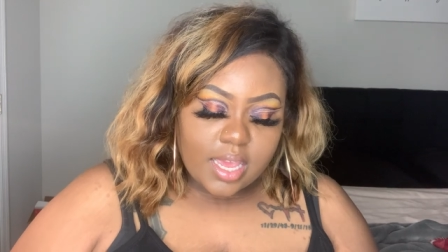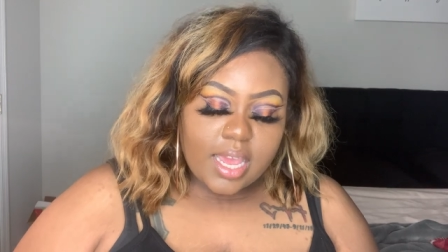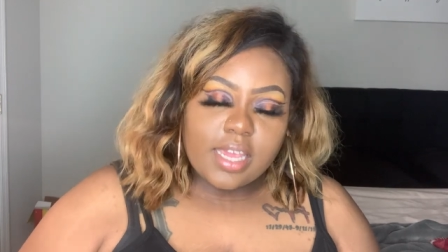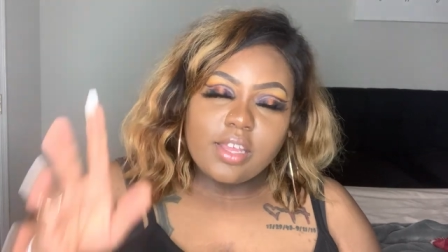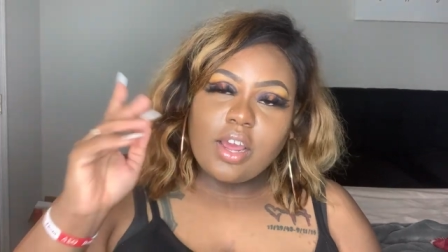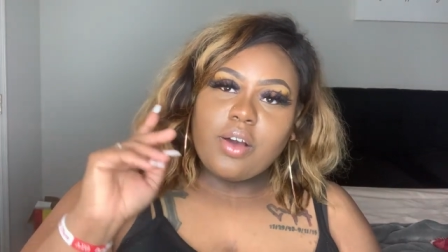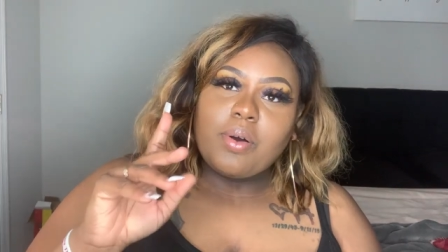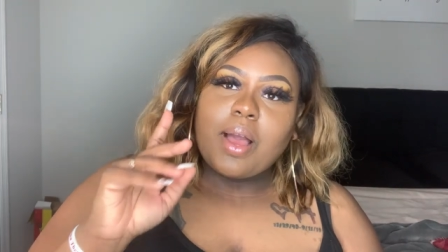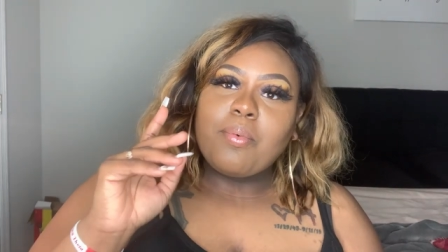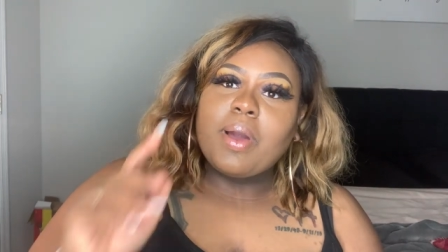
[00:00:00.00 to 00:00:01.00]
And you
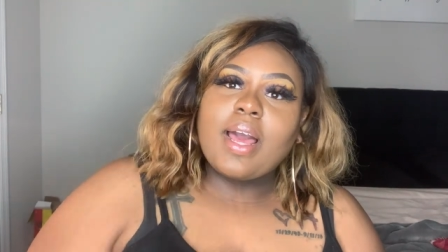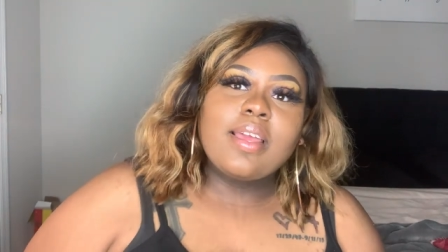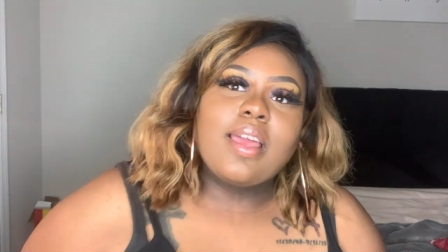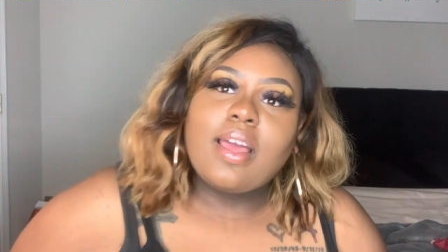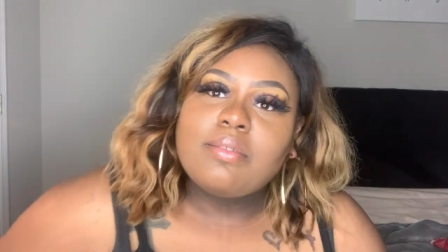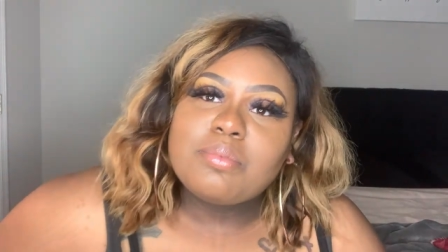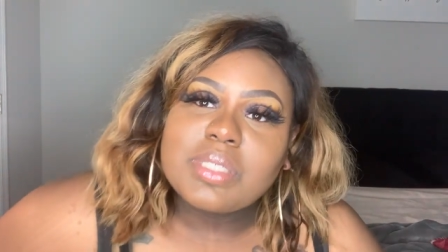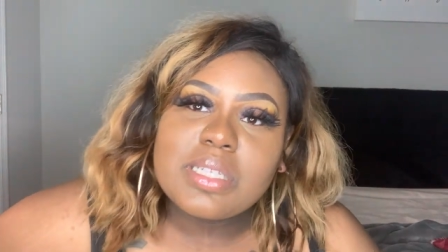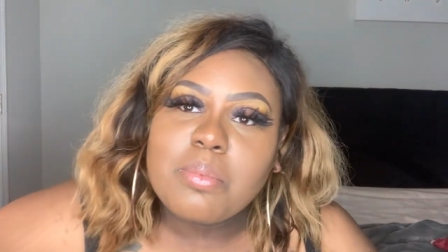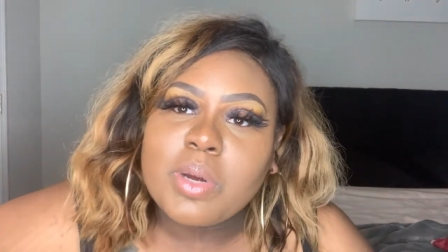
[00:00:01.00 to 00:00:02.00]
know what I get,
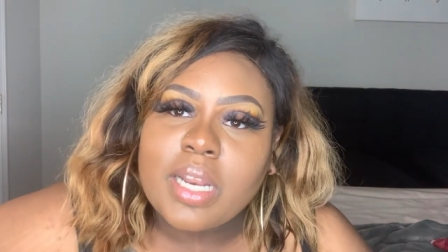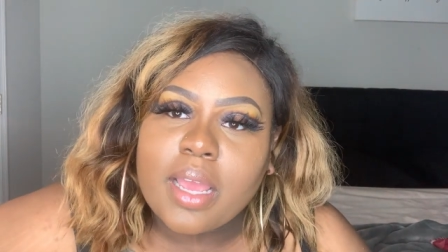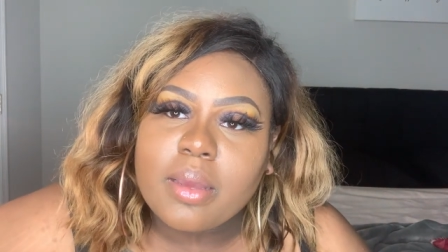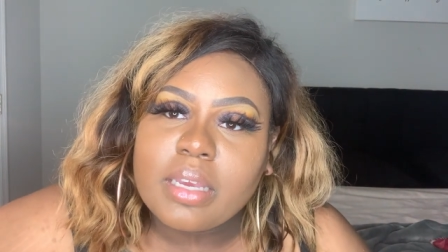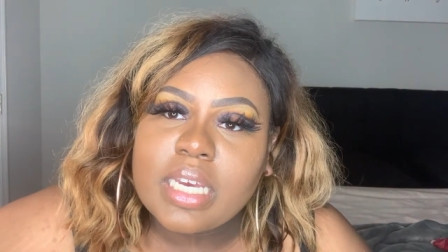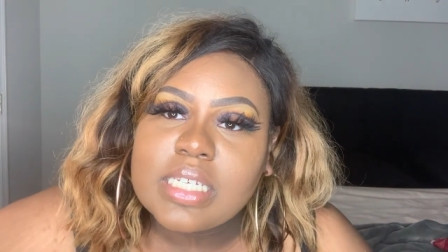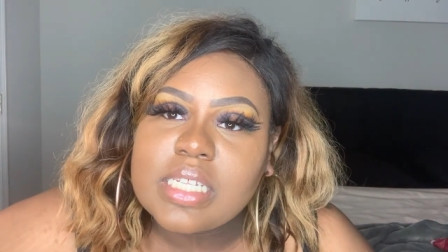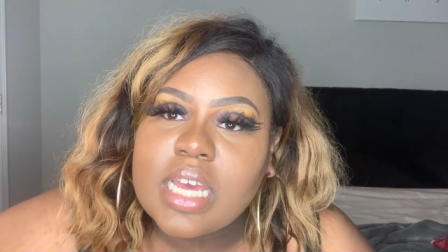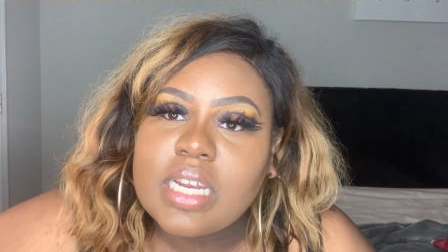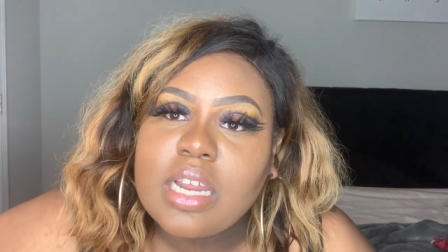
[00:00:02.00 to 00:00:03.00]
what's up boy name? He
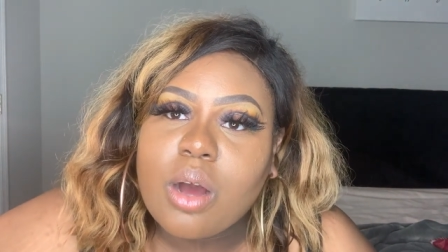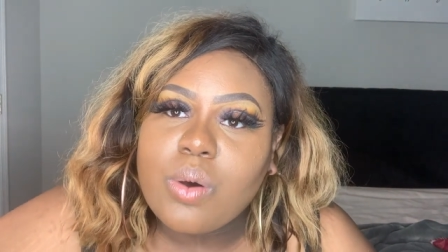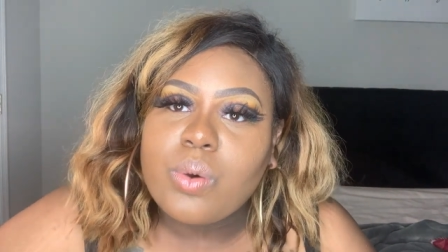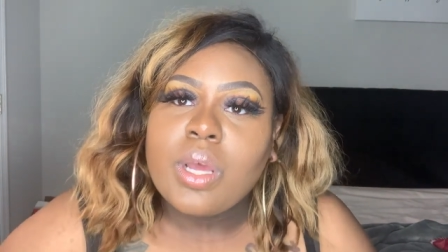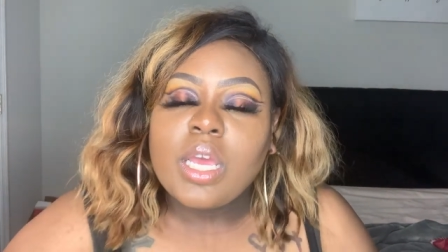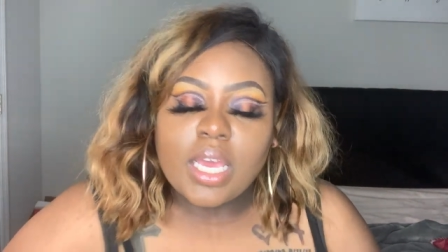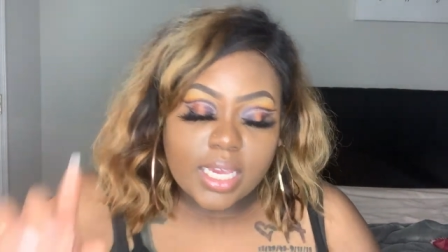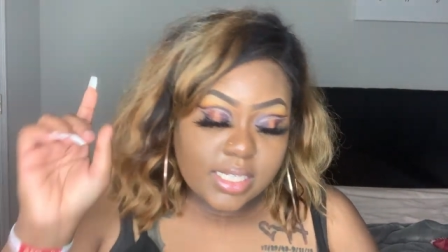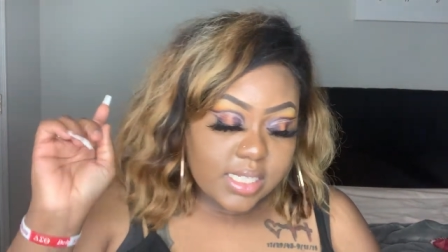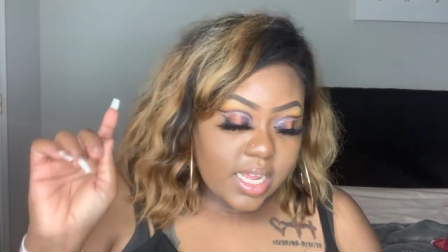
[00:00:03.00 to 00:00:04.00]
said don't
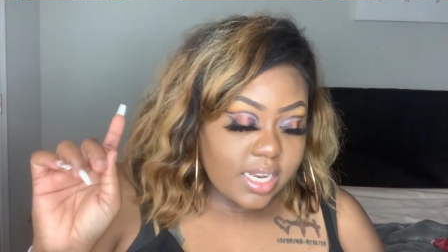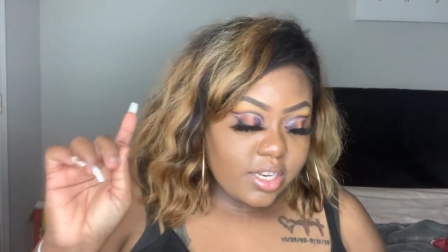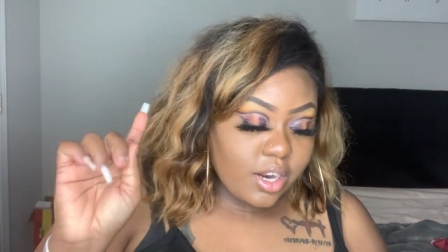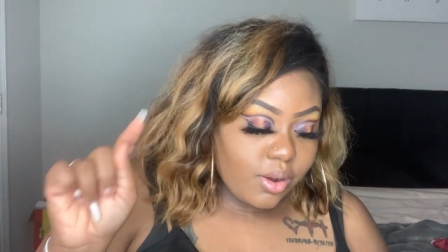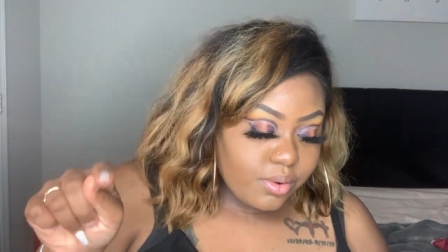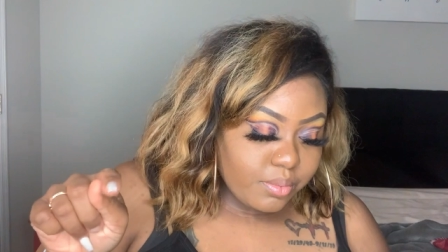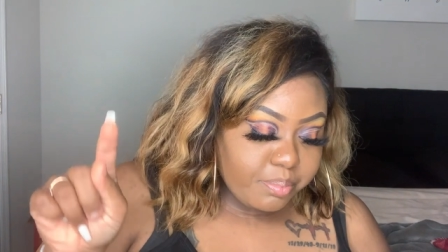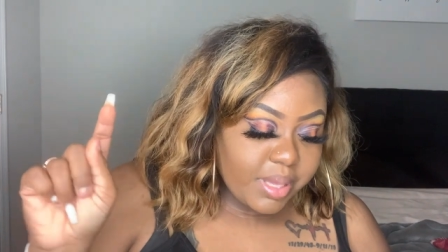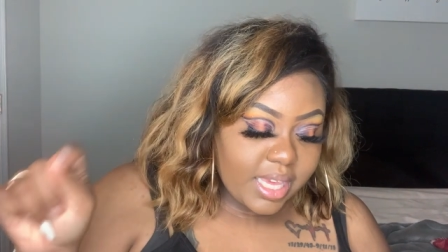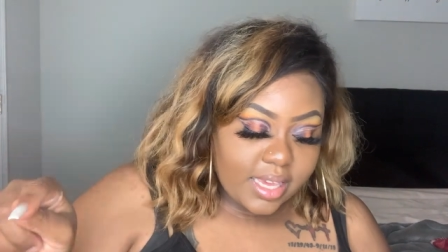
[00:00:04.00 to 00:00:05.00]
he said
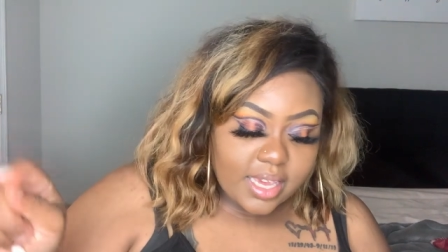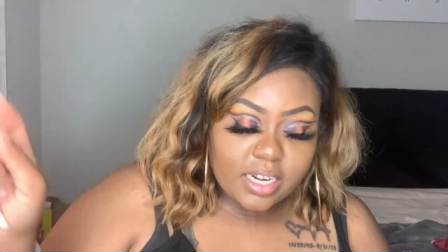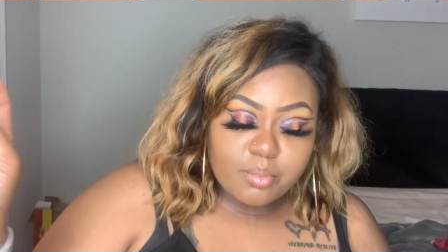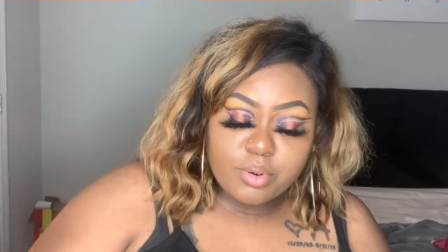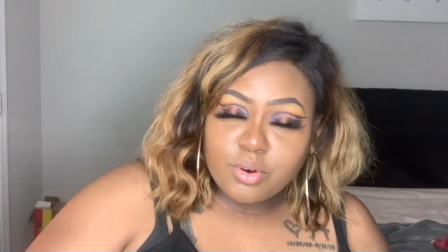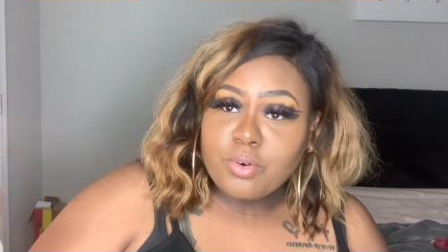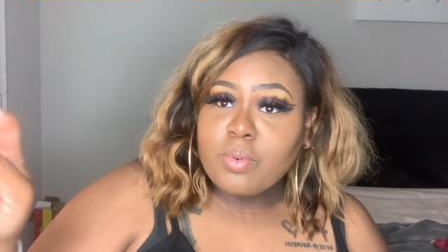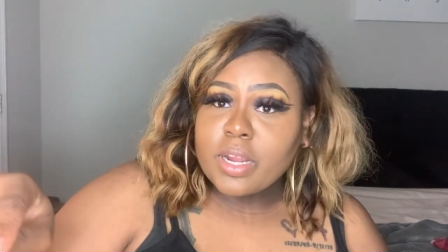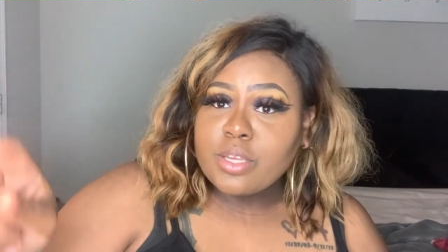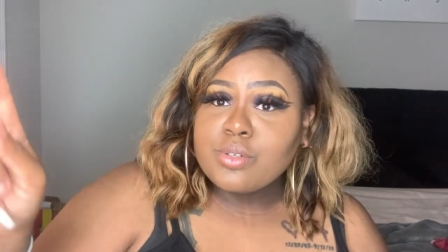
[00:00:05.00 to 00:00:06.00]
don't pee in the pool
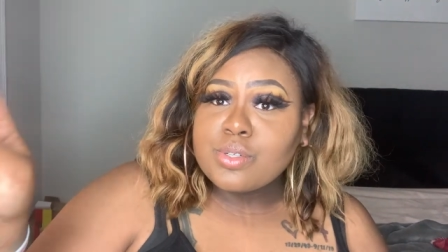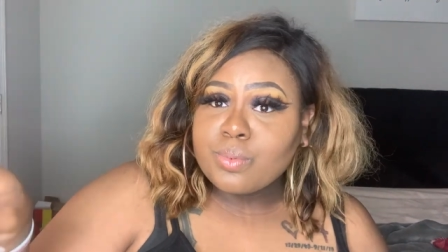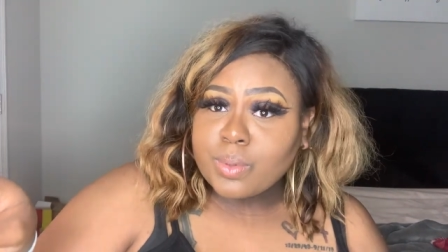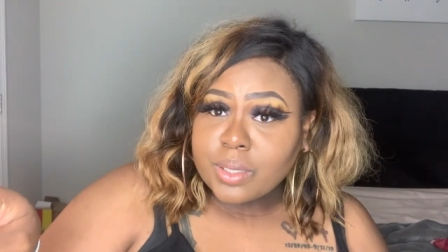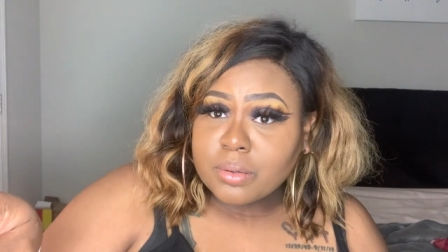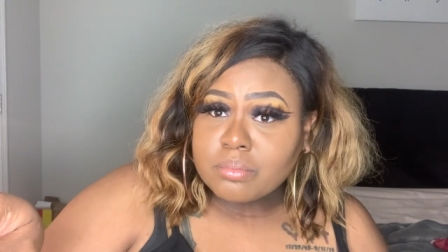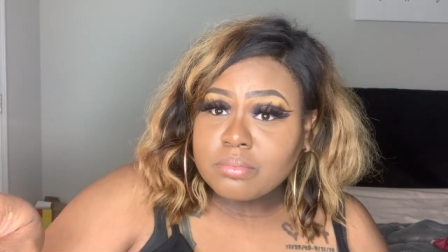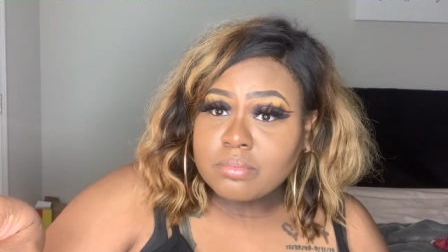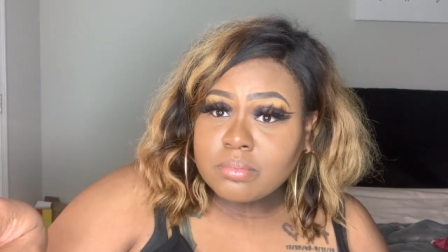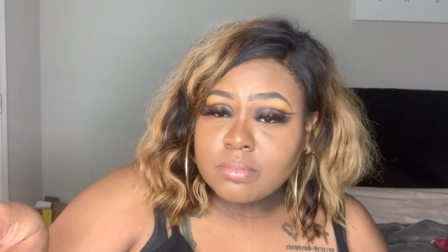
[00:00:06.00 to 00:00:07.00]
where you swim.
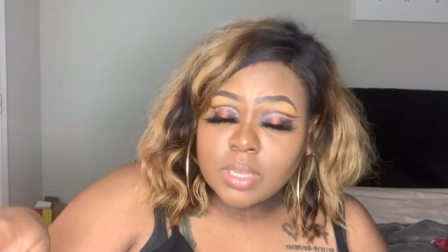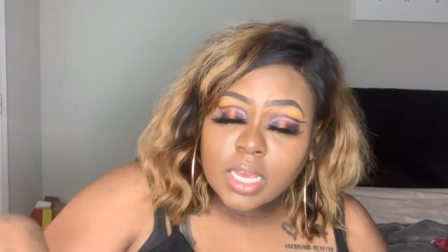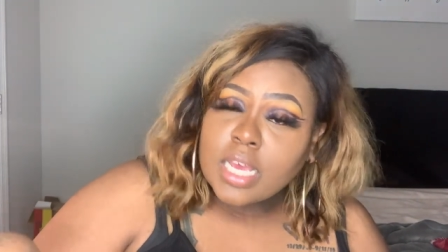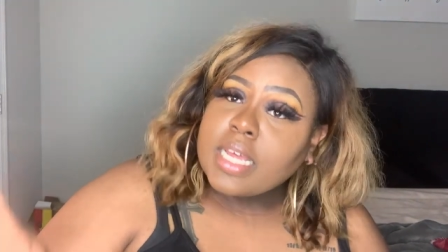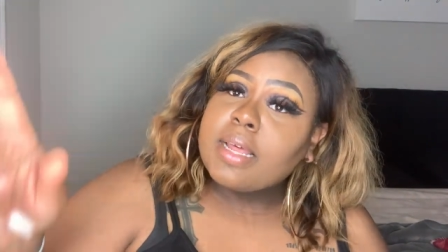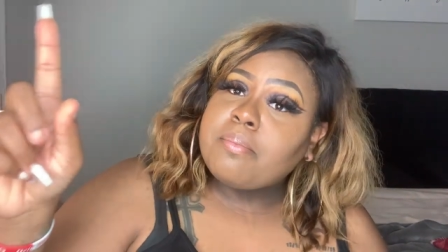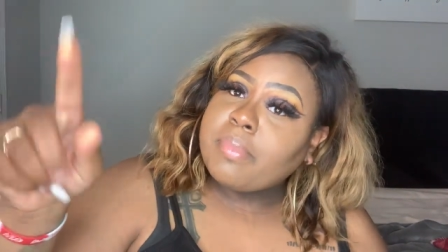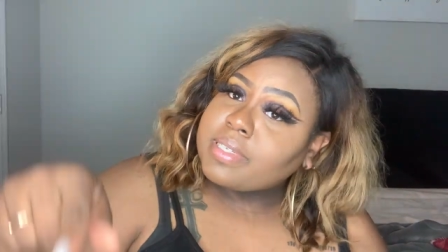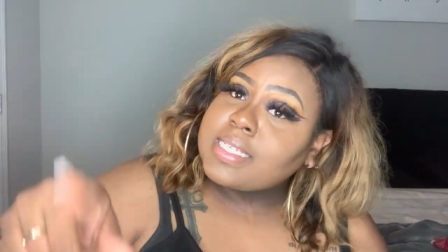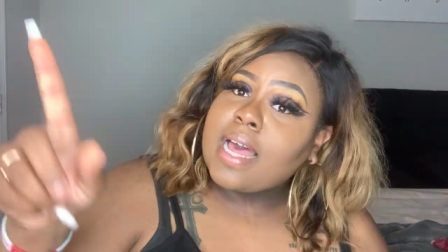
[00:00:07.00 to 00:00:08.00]

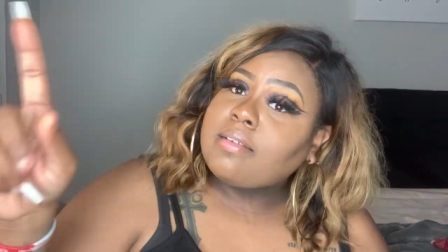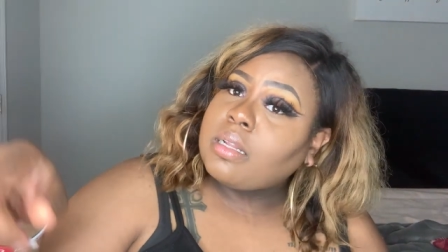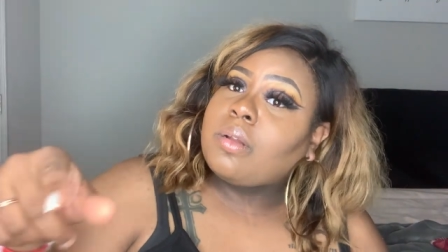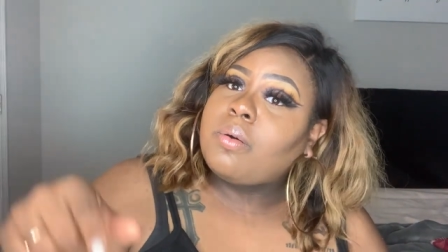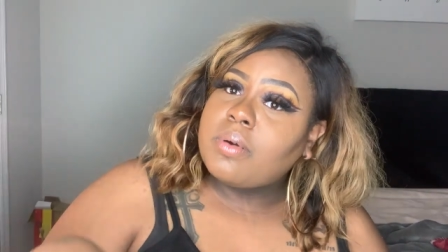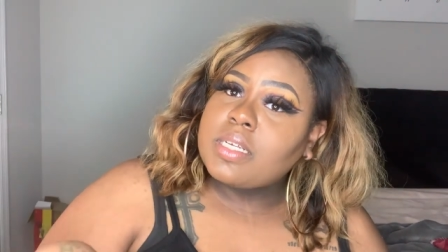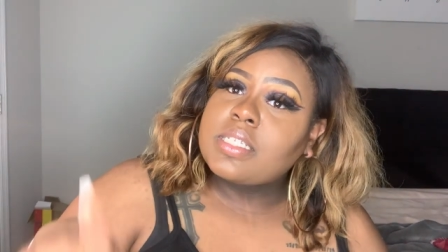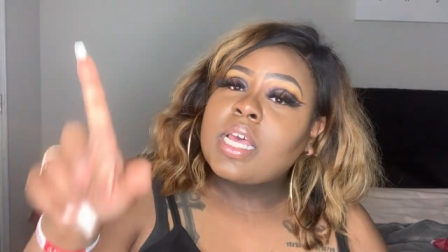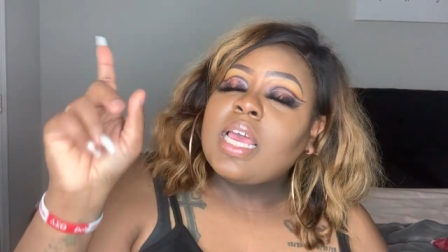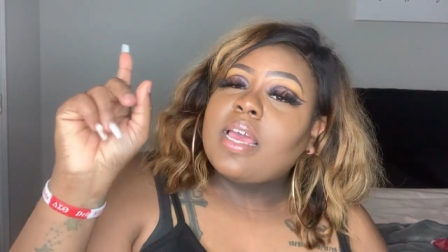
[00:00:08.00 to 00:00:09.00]
Tell
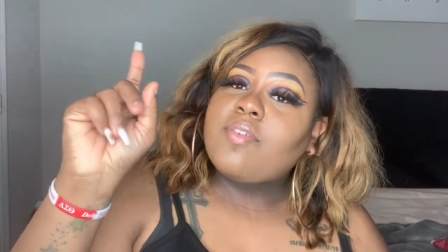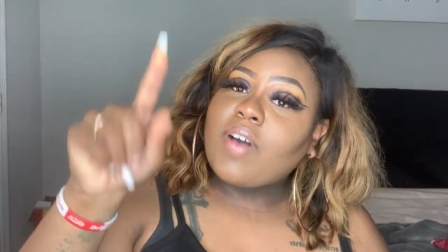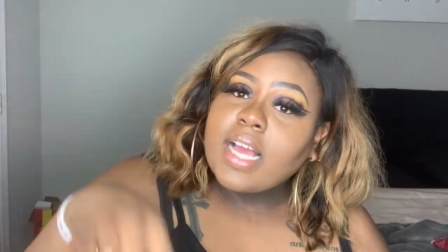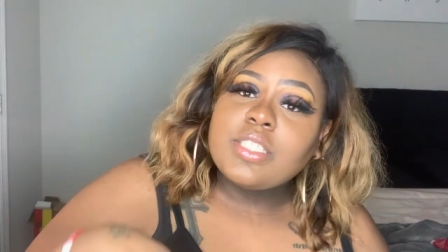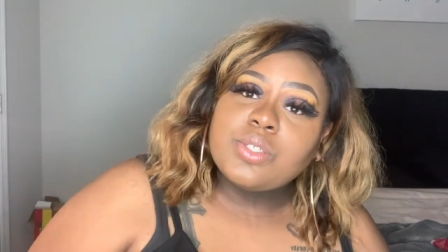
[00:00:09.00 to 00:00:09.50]
Lawrence find